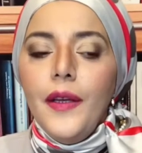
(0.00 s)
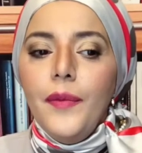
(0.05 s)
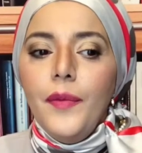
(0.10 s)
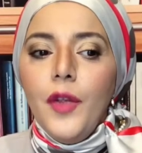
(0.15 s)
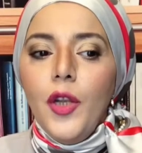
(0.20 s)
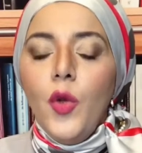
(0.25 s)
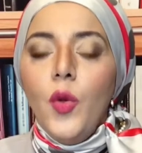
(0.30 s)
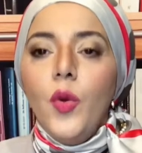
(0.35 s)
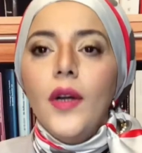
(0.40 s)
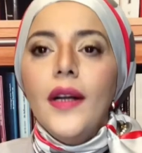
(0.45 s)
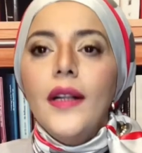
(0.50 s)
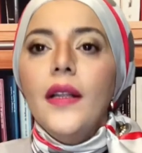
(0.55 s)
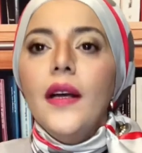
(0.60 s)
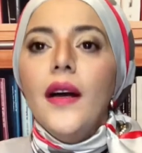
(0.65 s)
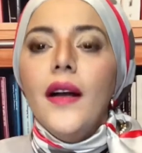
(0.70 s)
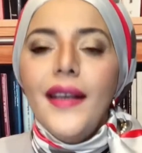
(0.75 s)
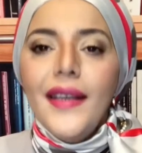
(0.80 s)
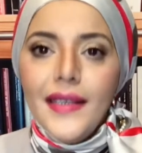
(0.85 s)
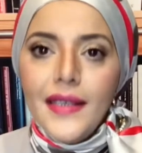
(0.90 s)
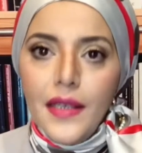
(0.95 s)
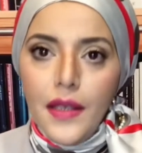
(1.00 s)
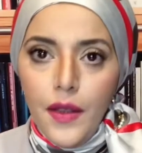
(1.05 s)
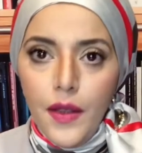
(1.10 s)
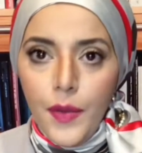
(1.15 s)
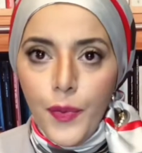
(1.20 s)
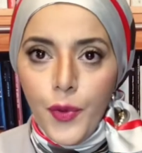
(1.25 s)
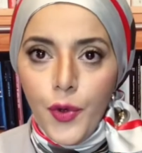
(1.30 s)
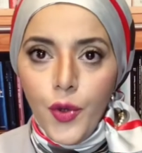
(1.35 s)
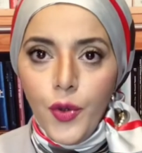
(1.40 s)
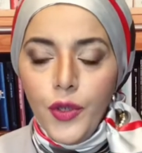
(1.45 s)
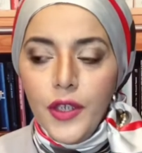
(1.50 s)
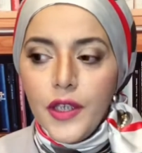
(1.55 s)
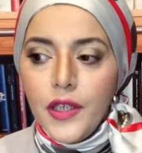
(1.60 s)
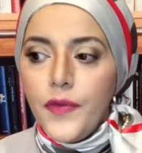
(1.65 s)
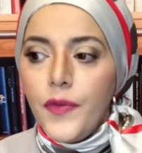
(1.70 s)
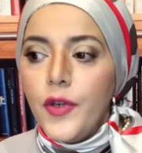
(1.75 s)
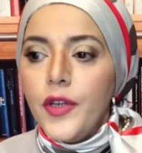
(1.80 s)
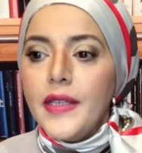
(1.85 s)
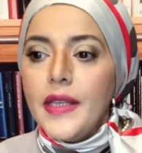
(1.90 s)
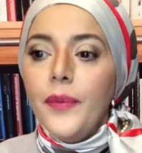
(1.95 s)
localize the products.
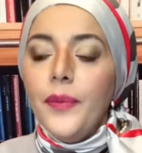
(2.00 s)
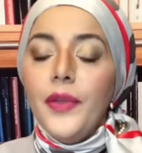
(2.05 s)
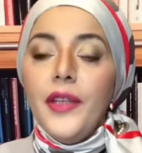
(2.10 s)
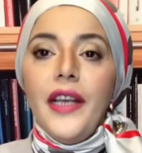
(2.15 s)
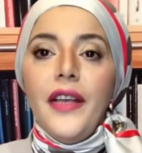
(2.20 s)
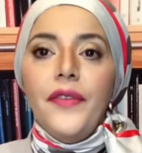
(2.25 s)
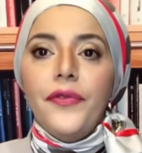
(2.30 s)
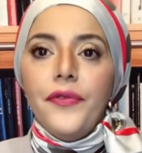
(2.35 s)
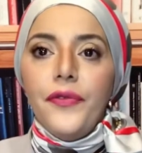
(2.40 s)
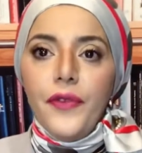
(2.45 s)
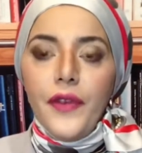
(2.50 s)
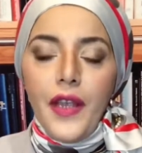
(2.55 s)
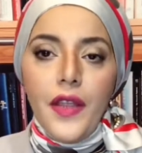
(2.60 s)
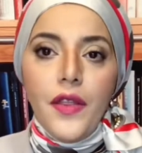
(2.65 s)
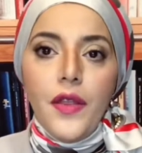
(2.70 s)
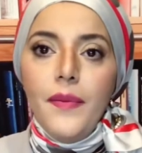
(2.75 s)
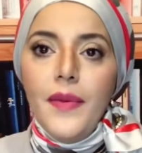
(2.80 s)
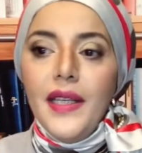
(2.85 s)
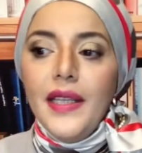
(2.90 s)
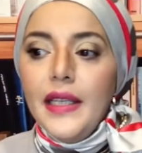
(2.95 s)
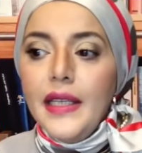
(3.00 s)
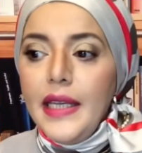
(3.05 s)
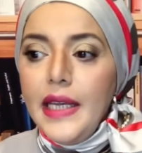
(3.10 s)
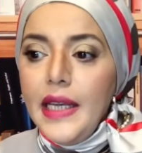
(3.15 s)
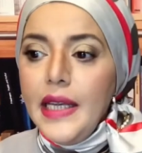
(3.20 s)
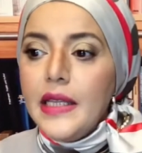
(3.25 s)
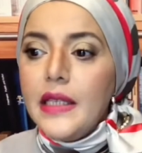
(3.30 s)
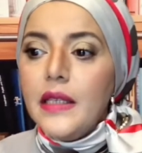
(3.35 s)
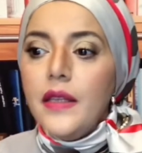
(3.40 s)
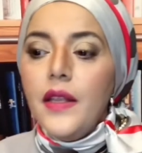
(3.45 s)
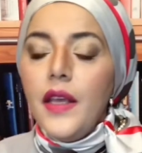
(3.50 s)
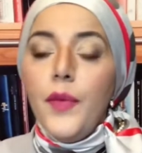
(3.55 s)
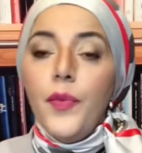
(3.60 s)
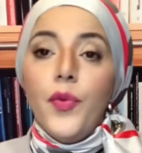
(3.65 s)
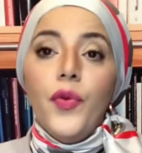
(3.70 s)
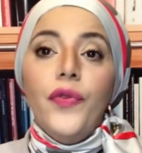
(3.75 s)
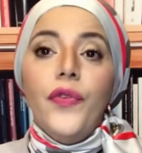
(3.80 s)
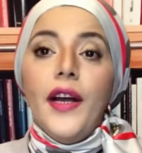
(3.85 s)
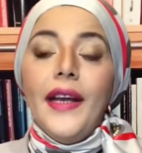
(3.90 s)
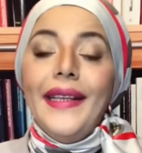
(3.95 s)
For example, if in the Middle East they
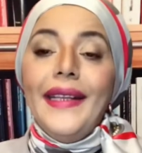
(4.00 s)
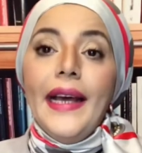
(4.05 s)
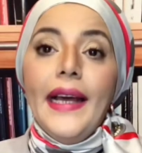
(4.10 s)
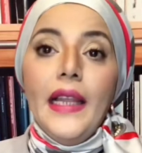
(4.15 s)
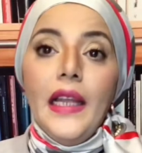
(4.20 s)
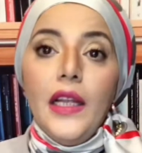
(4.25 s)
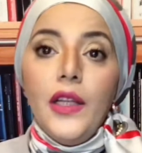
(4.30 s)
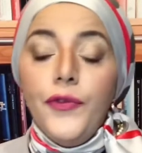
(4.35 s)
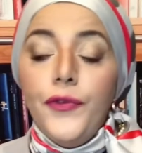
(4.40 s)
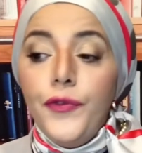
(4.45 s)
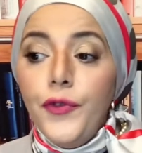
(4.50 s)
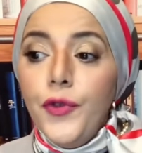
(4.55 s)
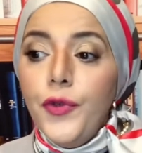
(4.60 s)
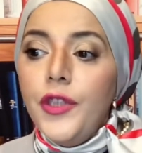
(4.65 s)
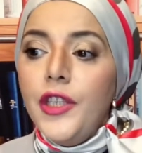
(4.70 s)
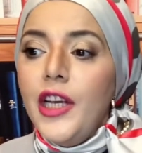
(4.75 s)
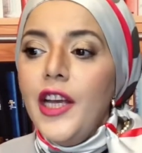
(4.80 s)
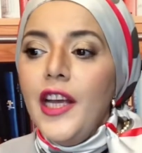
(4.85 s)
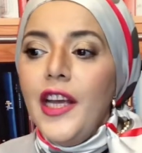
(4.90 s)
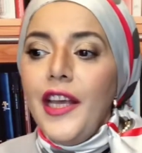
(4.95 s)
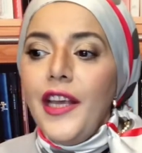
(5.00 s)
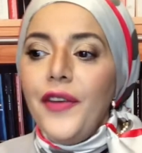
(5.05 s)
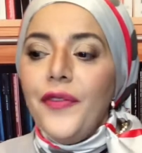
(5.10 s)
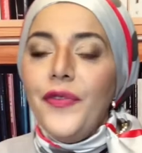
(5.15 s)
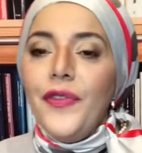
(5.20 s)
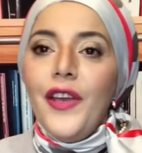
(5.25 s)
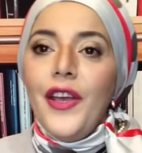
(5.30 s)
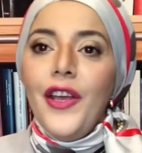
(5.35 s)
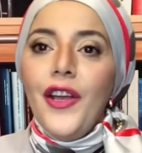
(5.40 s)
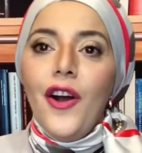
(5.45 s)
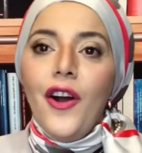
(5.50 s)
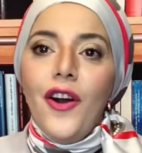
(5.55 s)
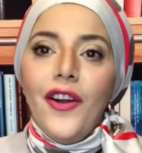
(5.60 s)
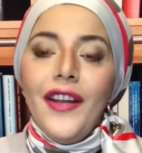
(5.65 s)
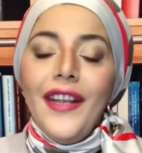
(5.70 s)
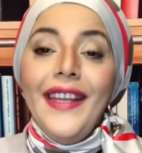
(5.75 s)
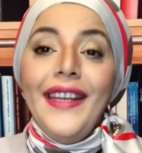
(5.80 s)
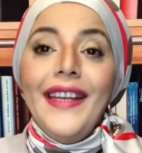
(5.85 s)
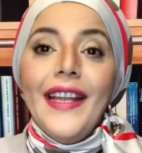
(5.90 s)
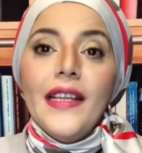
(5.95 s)
provide halal food, if they are
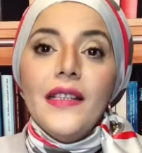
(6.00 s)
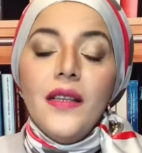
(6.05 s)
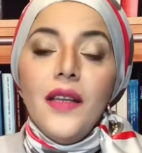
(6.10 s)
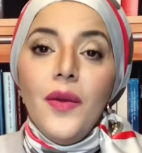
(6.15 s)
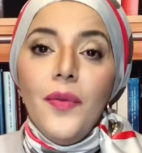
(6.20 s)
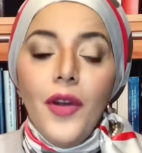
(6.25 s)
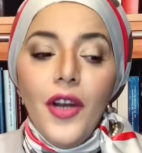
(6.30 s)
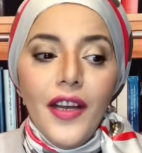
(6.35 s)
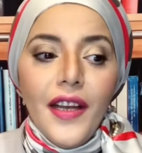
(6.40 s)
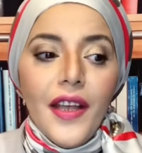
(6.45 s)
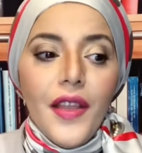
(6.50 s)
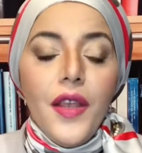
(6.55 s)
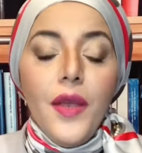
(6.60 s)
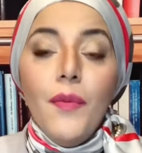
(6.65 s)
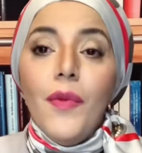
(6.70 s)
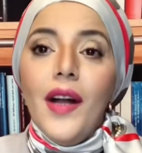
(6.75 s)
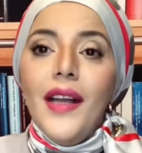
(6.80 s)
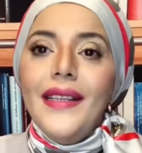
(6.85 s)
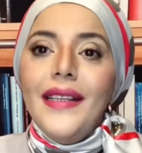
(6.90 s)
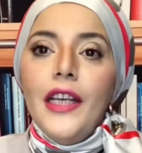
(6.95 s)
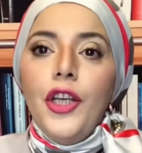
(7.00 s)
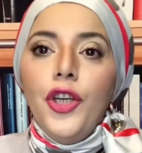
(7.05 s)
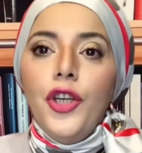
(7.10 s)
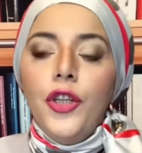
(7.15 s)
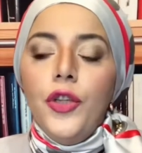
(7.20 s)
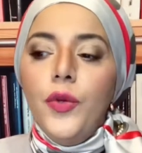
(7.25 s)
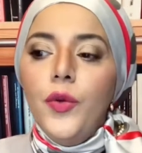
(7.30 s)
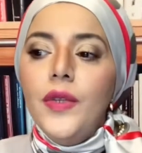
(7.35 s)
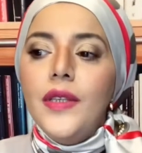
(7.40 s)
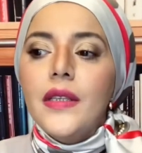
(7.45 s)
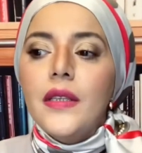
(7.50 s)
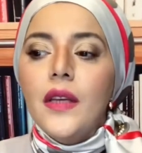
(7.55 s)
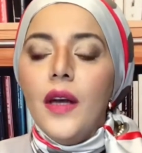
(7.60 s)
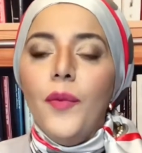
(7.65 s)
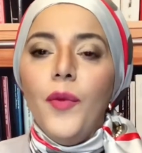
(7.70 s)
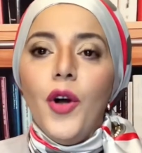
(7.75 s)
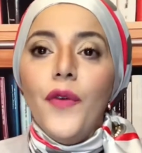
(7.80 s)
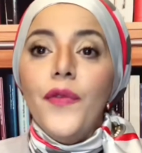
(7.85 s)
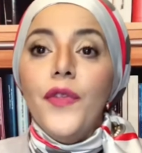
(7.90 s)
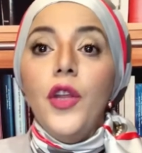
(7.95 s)
in Latin America, they might include some
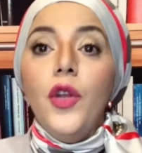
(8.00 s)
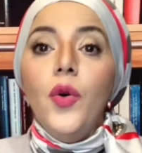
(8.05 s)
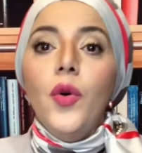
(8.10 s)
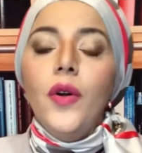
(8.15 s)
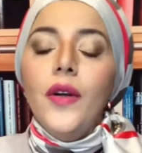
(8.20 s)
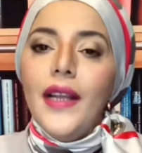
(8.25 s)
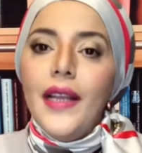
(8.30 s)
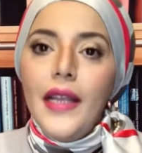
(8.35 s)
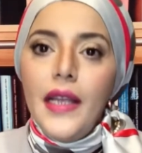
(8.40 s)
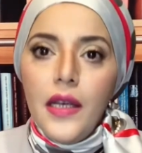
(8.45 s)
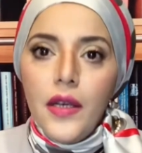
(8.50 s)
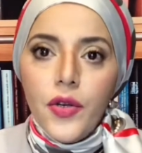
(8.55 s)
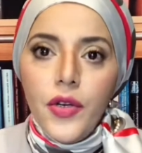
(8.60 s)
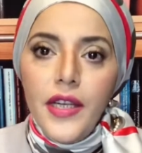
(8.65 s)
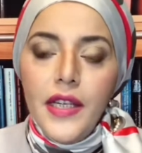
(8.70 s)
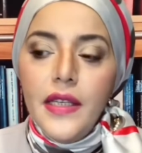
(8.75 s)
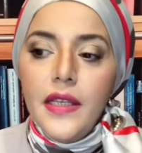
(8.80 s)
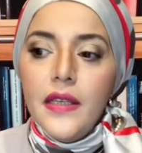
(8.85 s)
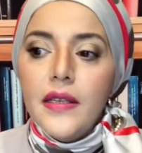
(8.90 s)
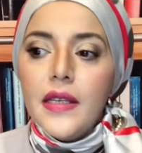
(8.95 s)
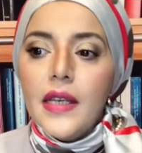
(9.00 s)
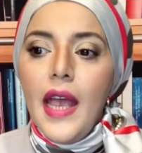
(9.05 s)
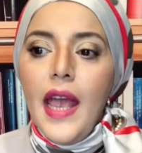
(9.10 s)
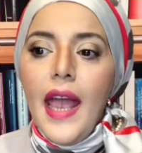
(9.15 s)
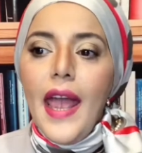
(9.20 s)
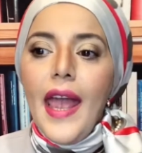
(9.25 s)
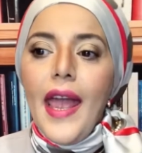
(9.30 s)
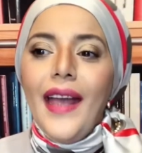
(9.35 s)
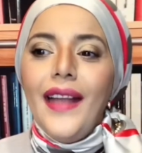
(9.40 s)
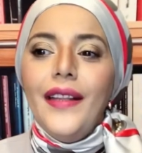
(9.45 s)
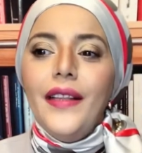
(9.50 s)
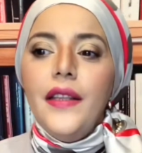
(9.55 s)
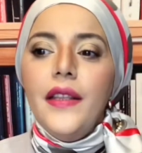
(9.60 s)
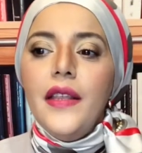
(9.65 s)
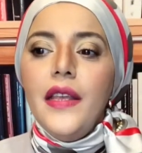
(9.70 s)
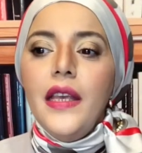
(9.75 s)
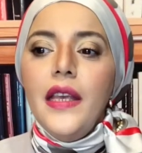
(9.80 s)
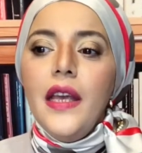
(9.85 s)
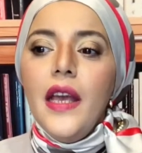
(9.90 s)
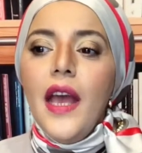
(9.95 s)
of the local ingredients and
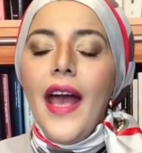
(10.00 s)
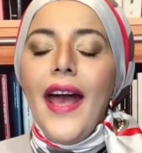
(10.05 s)
the